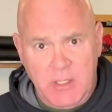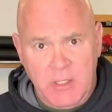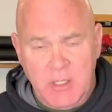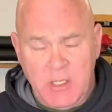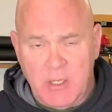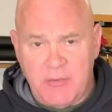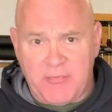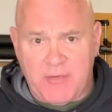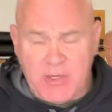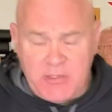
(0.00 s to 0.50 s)

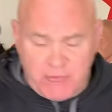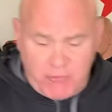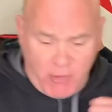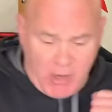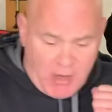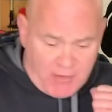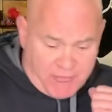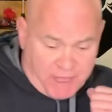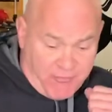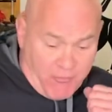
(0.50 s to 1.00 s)
If I
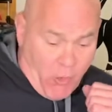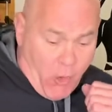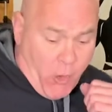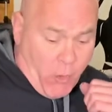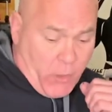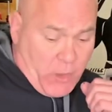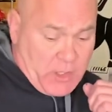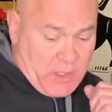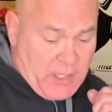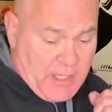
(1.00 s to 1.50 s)
draw
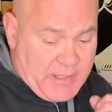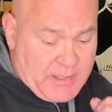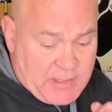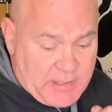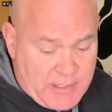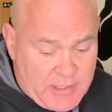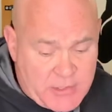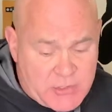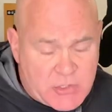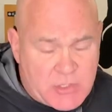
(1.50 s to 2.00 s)
forward like
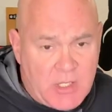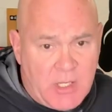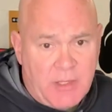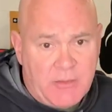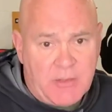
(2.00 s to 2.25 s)
this,